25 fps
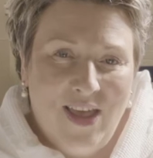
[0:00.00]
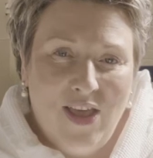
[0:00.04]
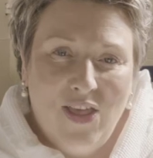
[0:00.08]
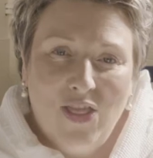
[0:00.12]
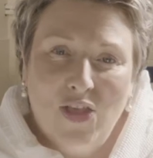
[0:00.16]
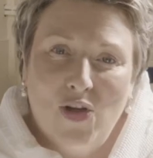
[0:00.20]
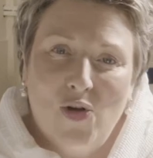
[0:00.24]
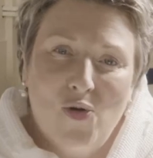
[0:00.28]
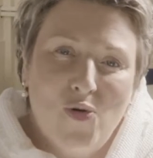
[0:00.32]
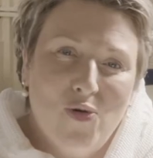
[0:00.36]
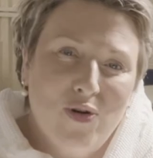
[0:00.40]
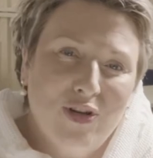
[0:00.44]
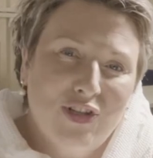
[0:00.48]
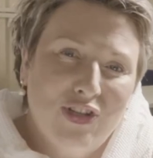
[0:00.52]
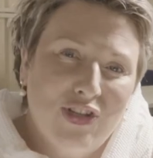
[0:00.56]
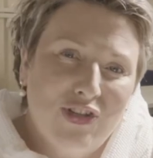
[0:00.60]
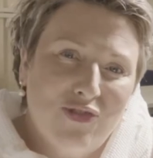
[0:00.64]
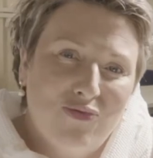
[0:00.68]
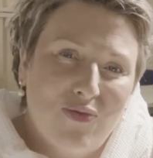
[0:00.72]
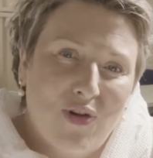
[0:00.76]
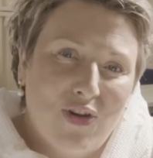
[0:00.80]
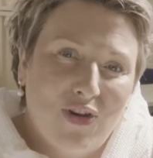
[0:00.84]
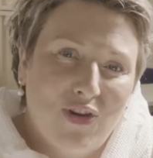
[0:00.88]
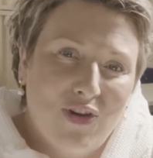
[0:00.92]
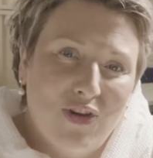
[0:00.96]
The course is
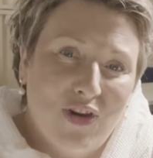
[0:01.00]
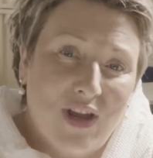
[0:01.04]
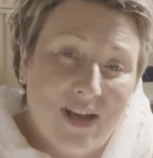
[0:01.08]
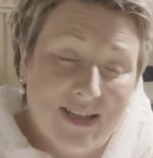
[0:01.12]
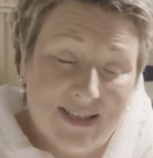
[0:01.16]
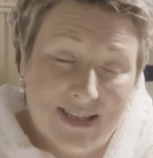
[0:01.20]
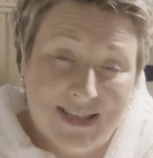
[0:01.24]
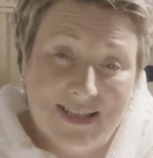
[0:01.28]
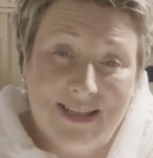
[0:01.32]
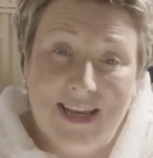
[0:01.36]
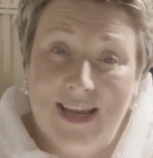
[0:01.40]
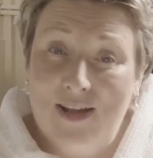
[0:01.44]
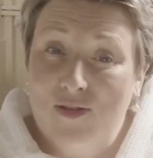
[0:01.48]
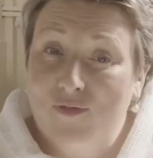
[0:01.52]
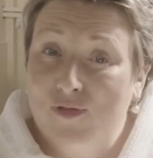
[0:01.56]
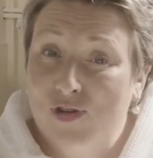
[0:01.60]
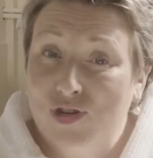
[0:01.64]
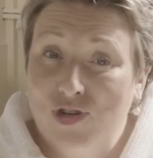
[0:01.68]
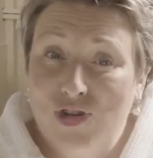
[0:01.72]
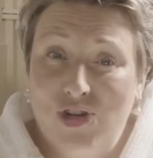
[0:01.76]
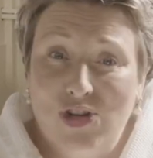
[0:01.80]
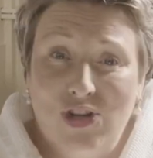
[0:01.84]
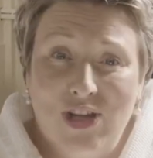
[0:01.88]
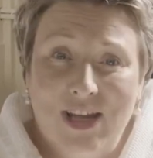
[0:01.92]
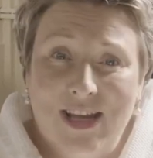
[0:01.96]
run, as I say, over
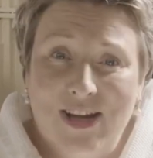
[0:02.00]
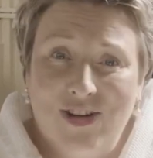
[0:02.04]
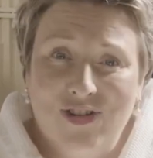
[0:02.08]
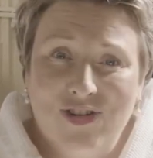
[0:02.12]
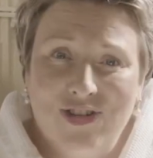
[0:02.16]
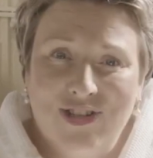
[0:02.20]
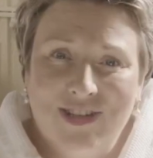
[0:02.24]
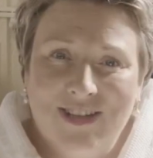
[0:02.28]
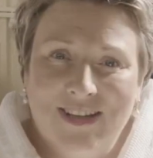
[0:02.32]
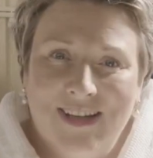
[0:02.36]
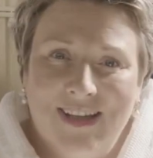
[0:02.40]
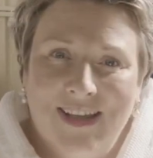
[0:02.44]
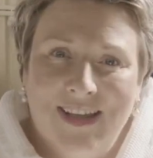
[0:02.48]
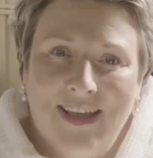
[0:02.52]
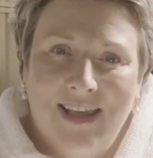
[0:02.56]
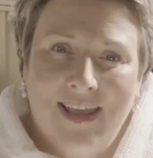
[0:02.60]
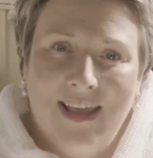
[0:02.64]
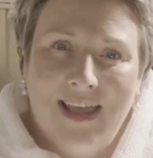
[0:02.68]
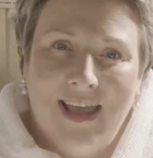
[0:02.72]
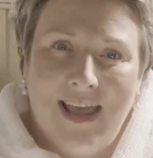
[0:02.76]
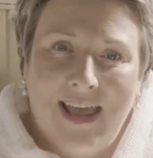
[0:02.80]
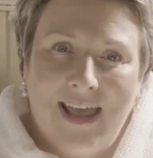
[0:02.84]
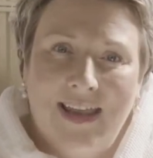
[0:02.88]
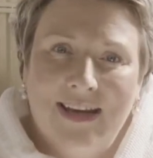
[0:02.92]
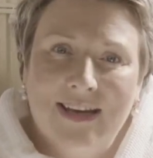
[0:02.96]
two years
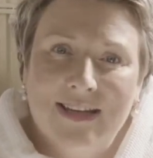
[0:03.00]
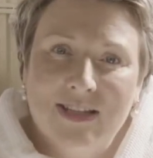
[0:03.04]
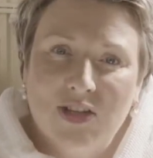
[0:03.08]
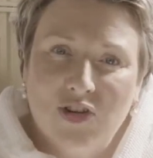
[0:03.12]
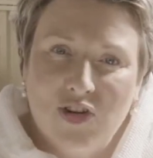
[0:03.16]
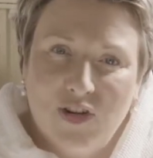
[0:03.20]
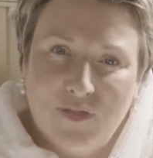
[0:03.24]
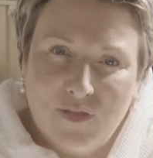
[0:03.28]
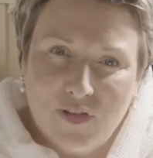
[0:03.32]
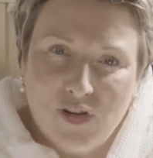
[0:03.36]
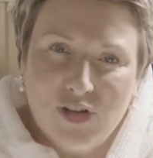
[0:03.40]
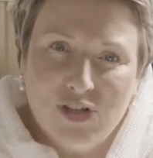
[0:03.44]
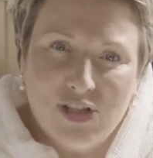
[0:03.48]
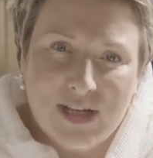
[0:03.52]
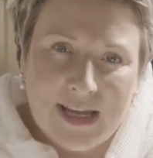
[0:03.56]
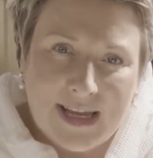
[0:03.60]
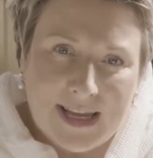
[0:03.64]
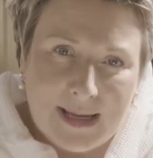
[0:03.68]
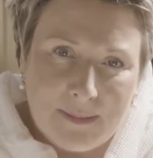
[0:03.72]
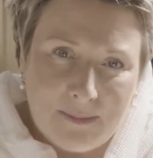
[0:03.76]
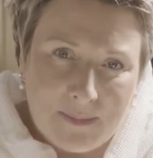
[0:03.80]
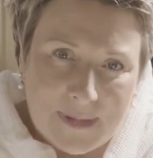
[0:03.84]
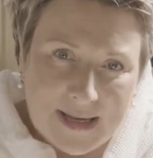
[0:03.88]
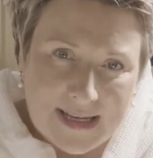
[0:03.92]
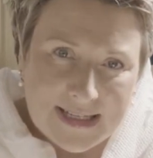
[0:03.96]
and it's on a full
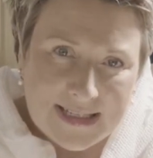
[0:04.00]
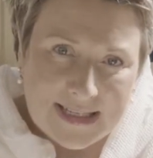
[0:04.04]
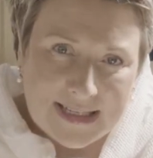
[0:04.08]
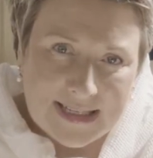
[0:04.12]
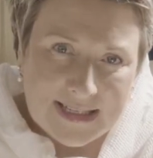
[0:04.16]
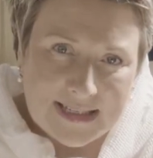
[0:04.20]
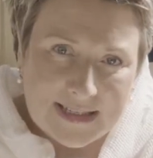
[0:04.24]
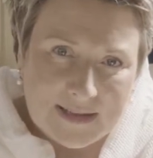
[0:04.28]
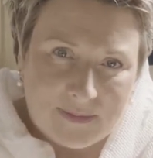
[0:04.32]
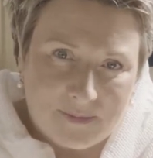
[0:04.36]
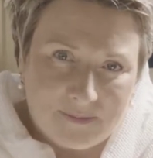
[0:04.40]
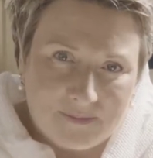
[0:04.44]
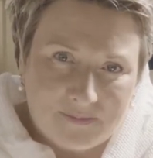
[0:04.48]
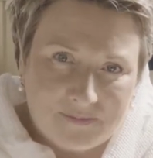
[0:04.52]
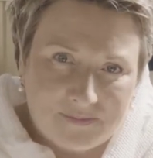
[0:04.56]
time basis.